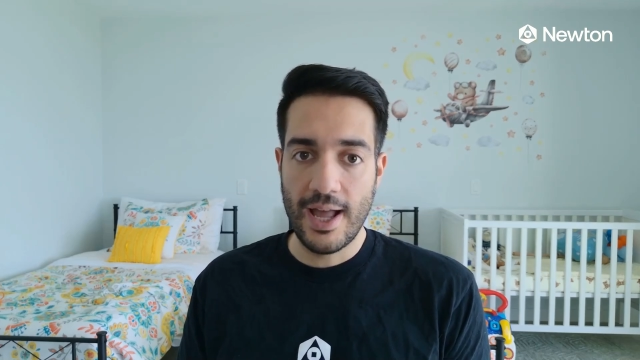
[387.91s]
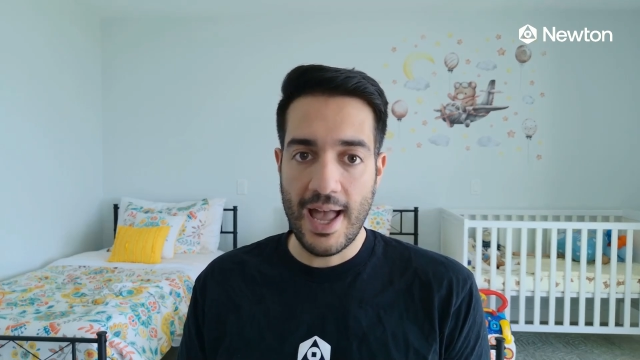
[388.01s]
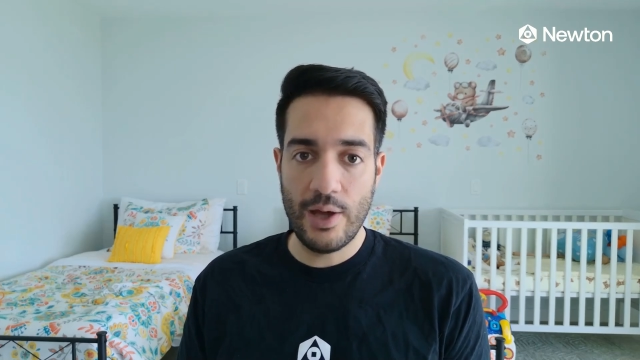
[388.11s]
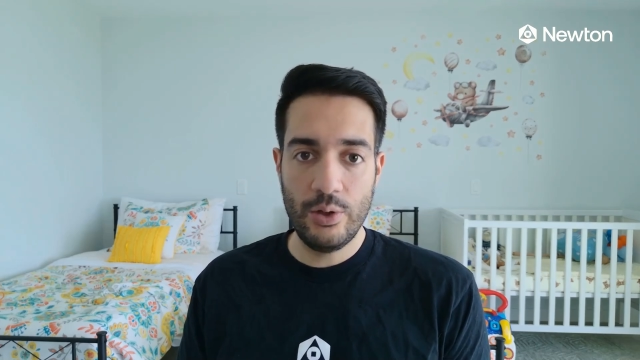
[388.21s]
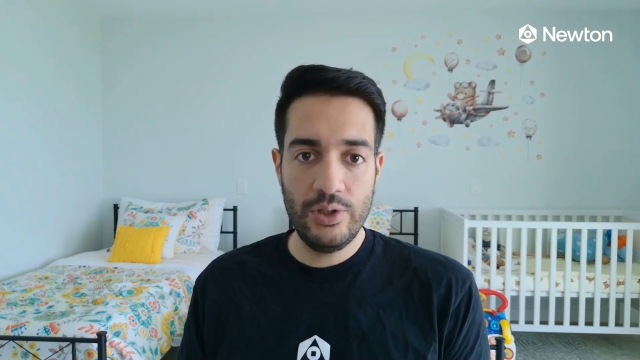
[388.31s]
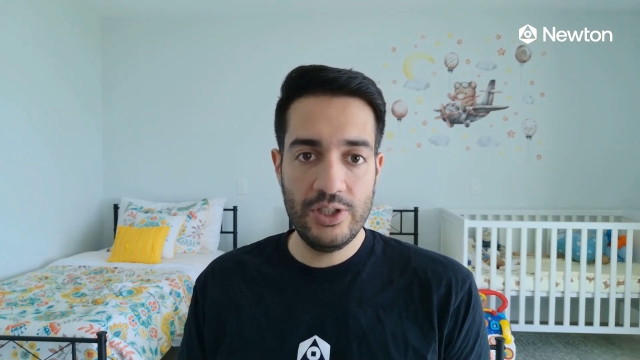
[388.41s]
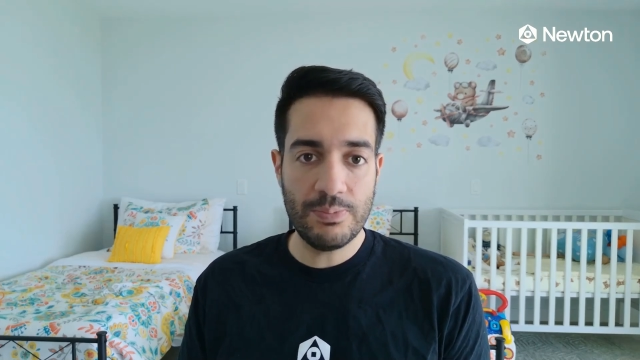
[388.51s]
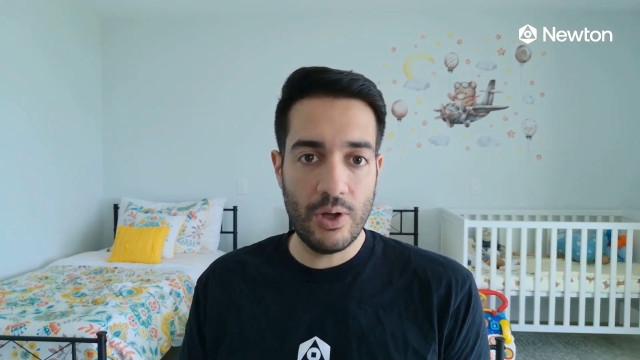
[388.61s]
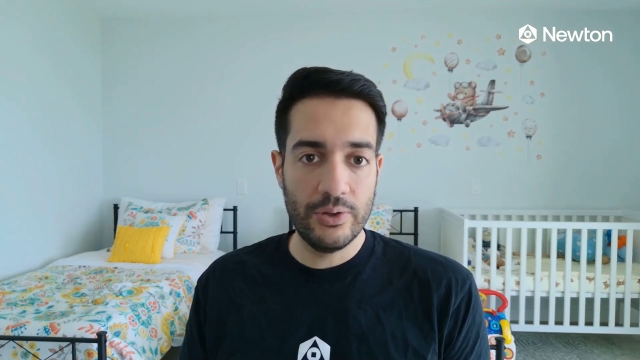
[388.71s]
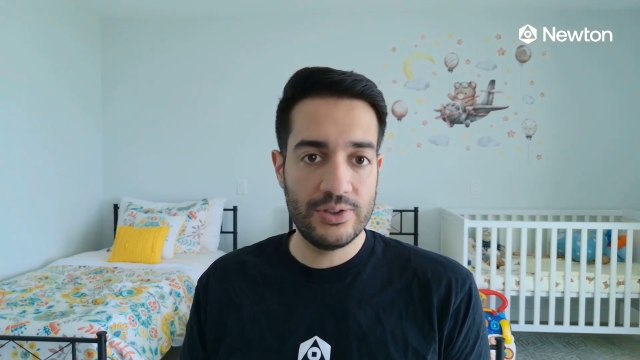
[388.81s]
How do these
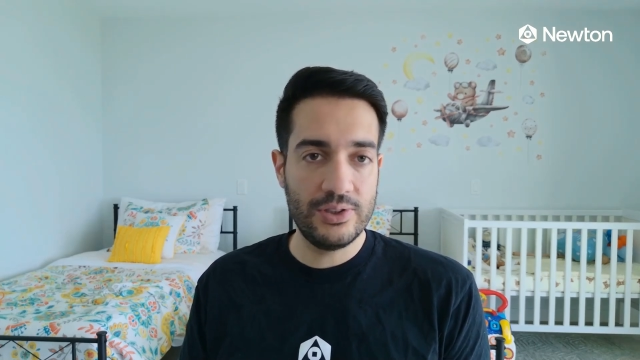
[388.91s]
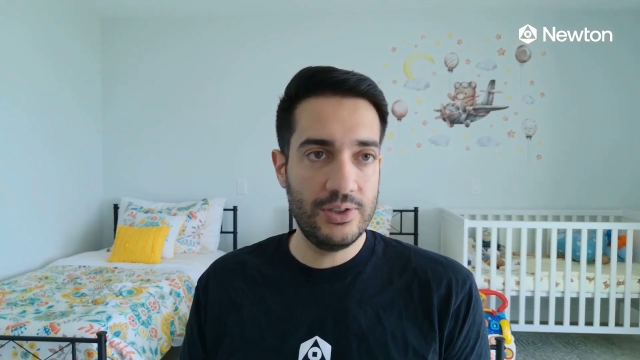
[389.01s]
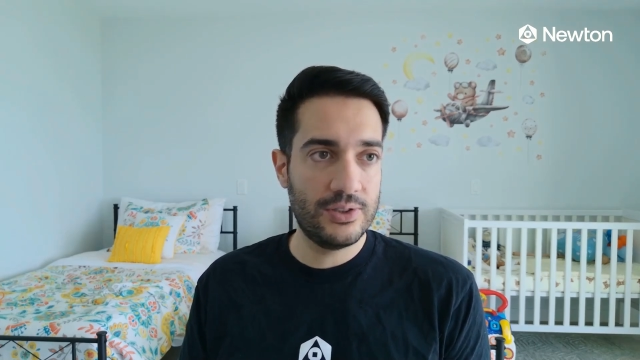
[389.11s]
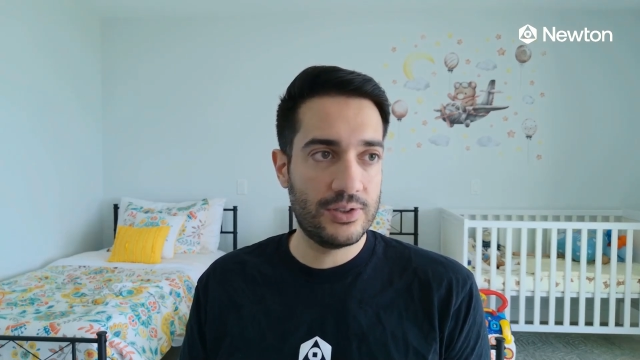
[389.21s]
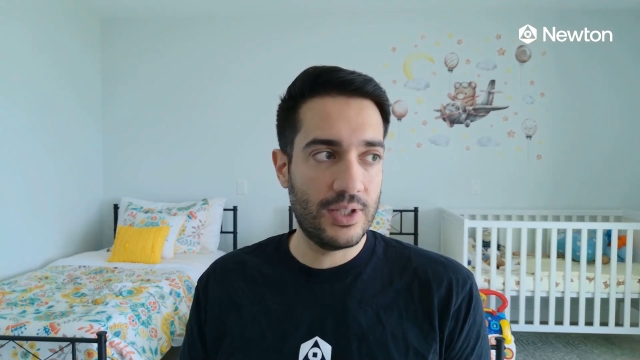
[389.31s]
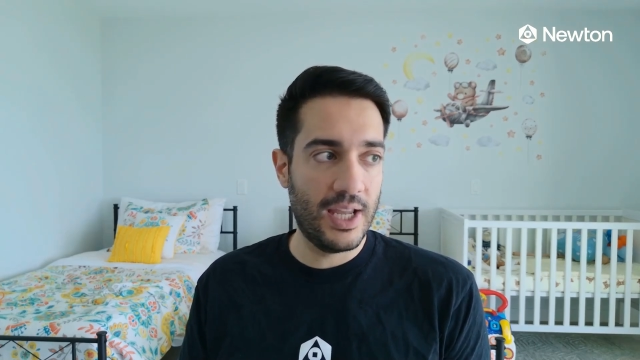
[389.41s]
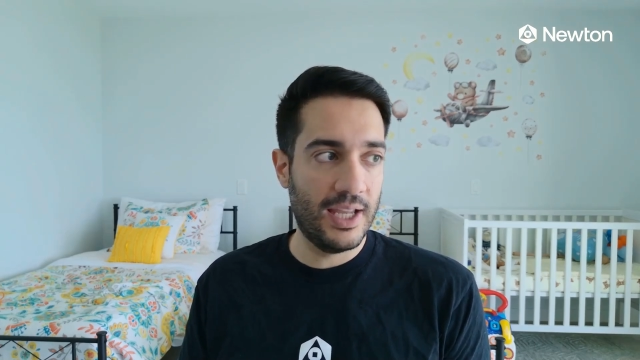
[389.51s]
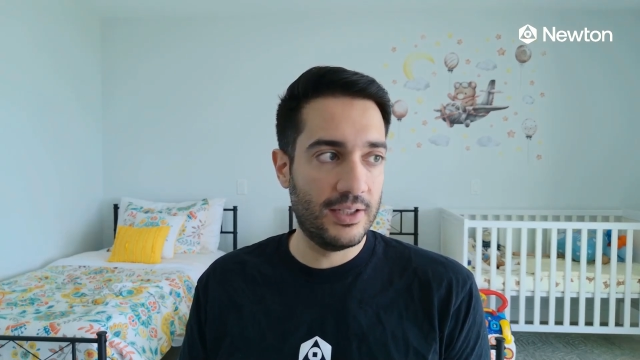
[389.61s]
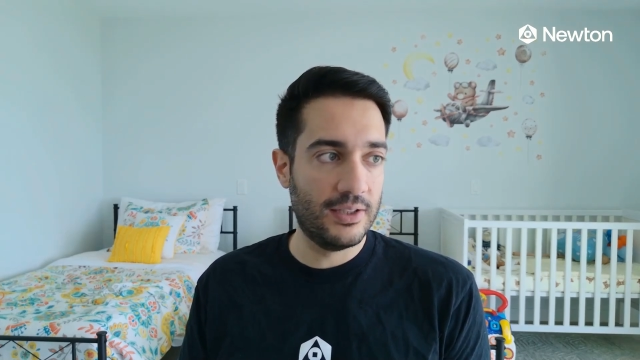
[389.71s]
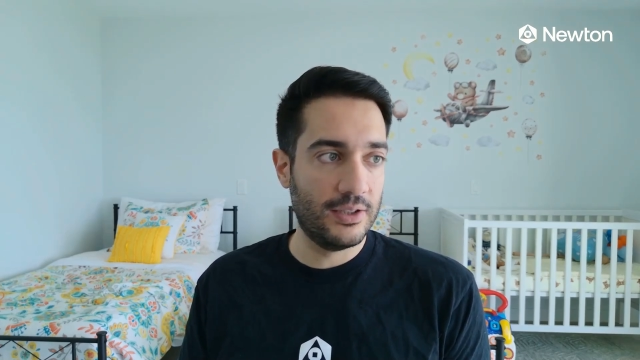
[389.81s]
policies
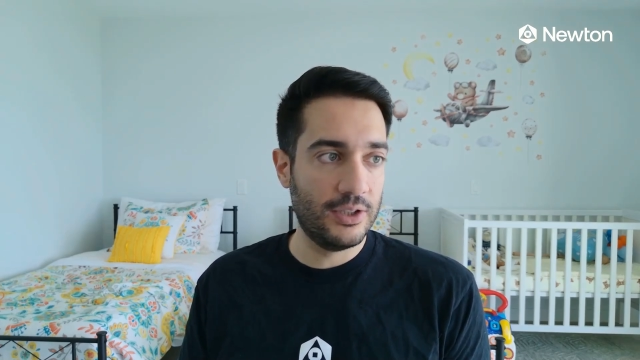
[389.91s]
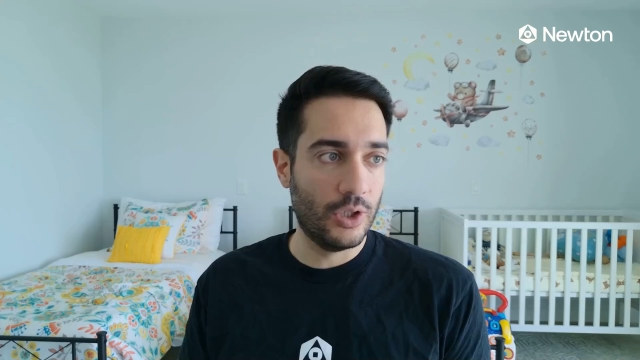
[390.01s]
and